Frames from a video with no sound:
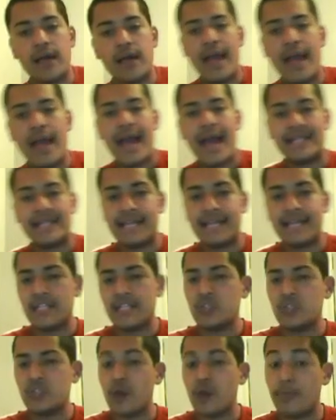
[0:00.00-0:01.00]
has had
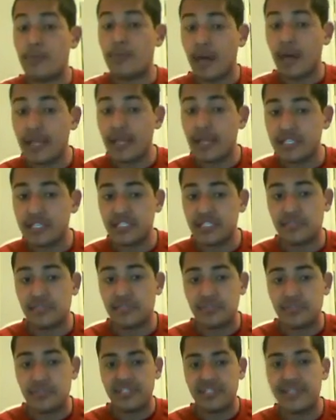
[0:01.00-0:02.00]
to apologize to the
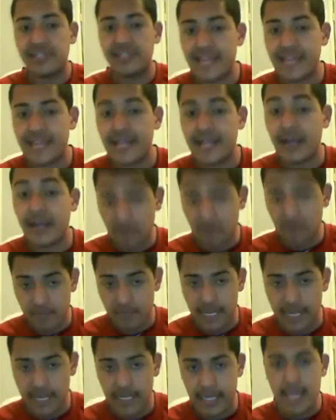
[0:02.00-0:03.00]
Brazilian government